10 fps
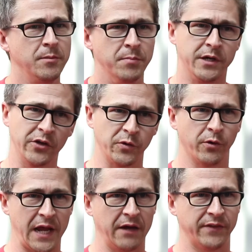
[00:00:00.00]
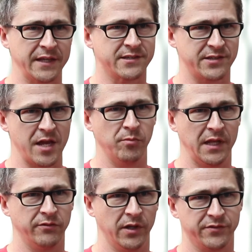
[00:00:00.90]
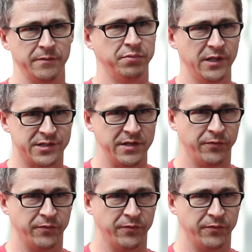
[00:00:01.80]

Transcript: Because we don't have that same level of simplicity